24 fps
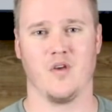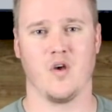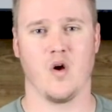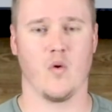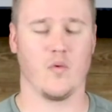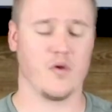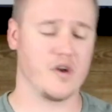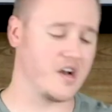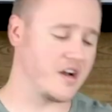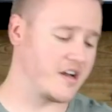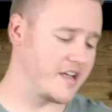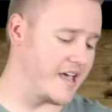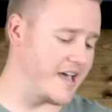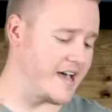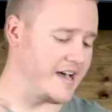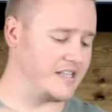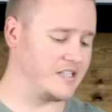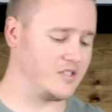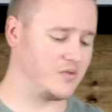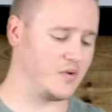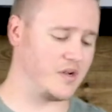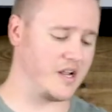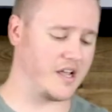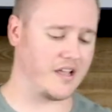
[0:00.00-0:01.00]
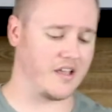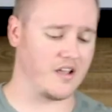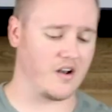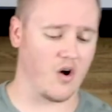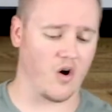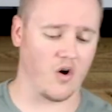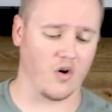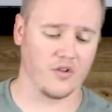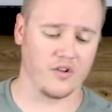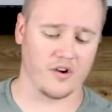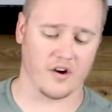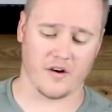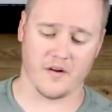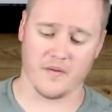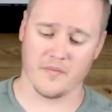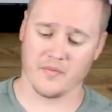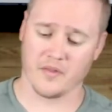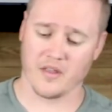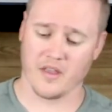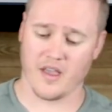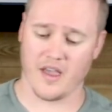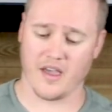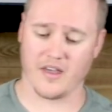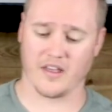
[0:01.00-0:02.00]
But when your kids, when they get older
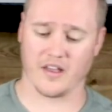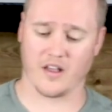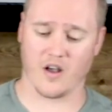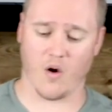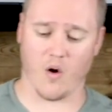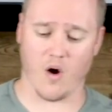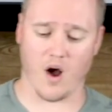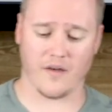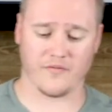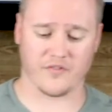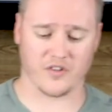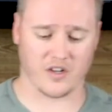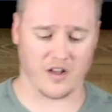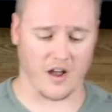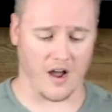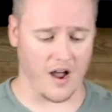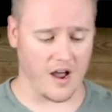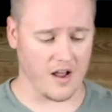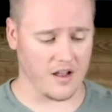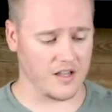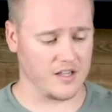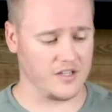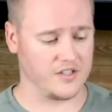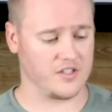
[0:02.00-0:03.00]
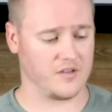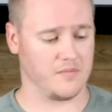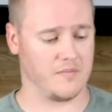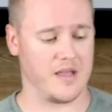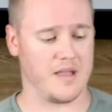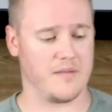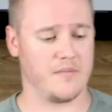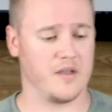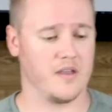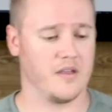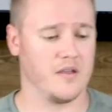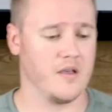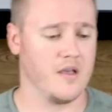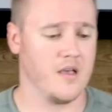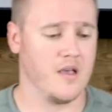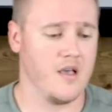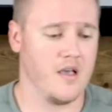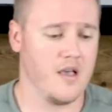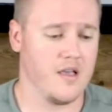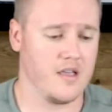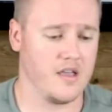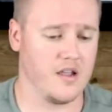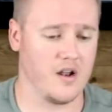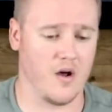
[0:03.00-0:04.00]
and they go off to college, and maybe,
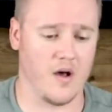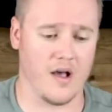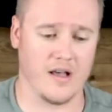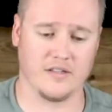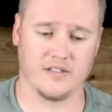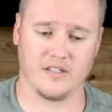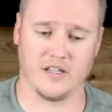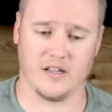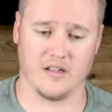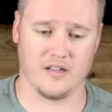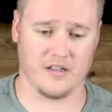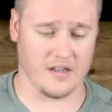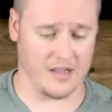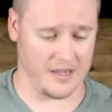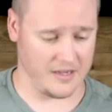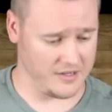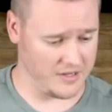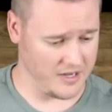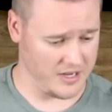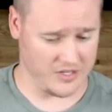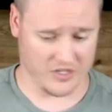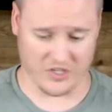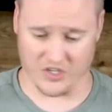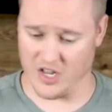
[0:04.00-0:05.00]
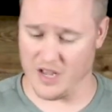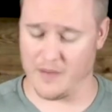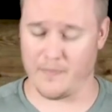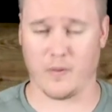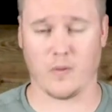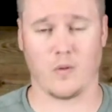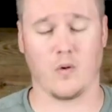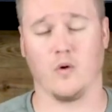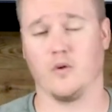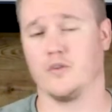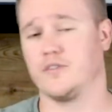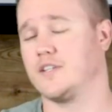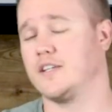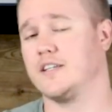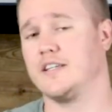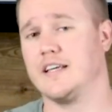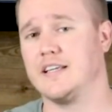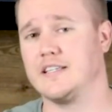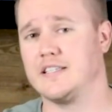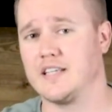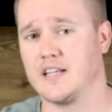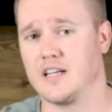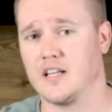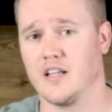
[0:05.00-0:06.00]
you know, as typical
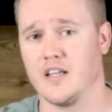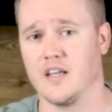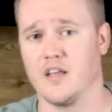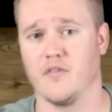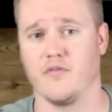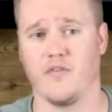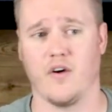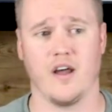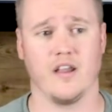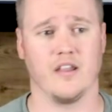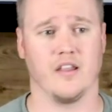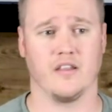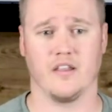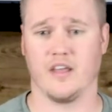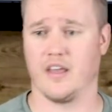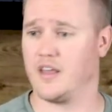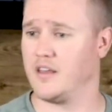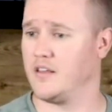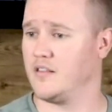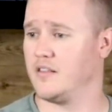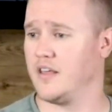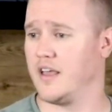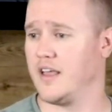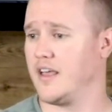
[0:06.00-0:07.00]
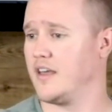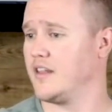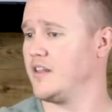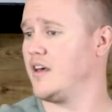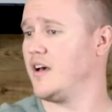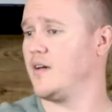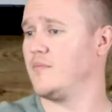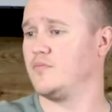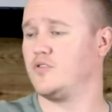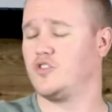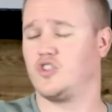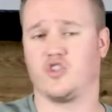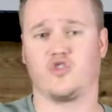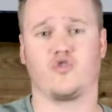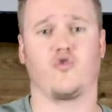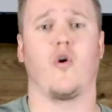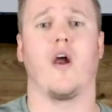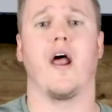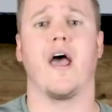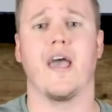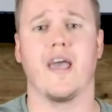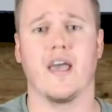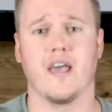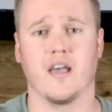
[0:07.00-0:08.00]
statistically, you find that they end up
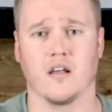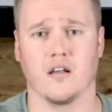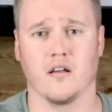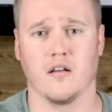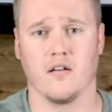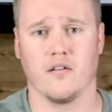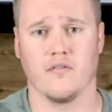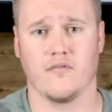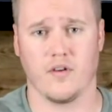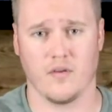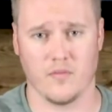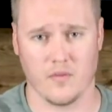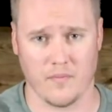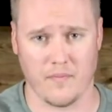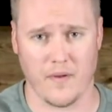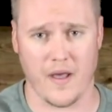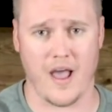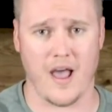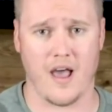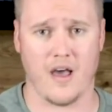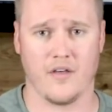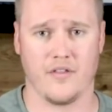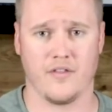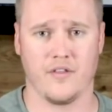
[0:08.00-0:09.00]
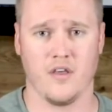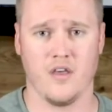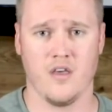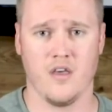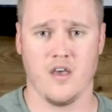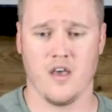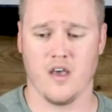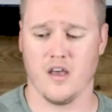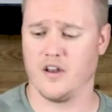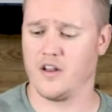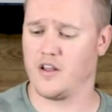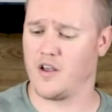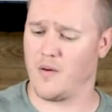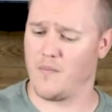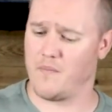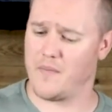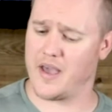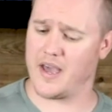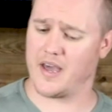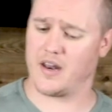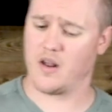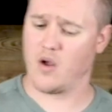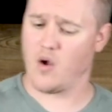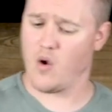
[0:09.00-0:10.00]
straying from the path, and you go,
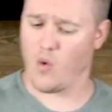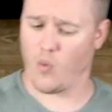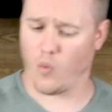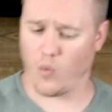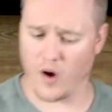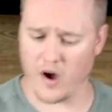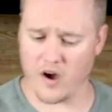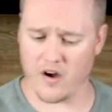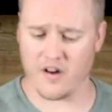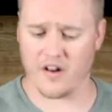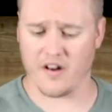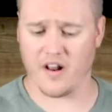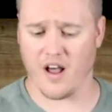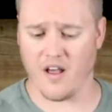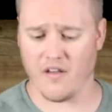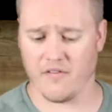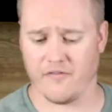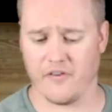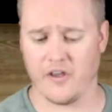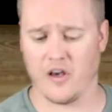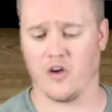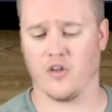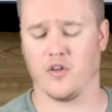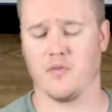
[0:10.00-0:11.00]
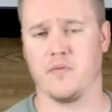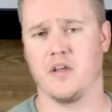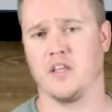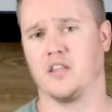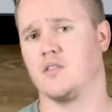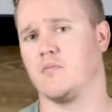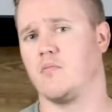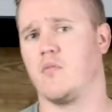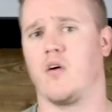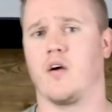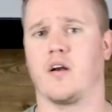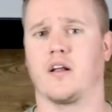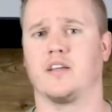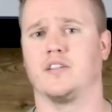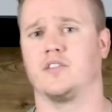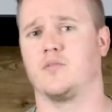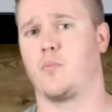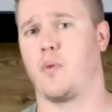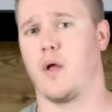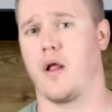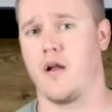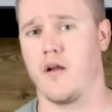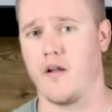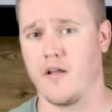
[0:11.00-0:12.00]
"Man, where did I fail to meet the mark as a
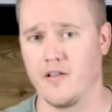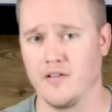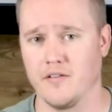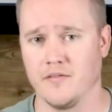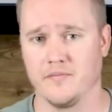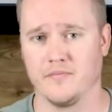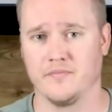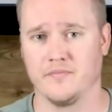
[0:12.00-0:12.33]
parent?"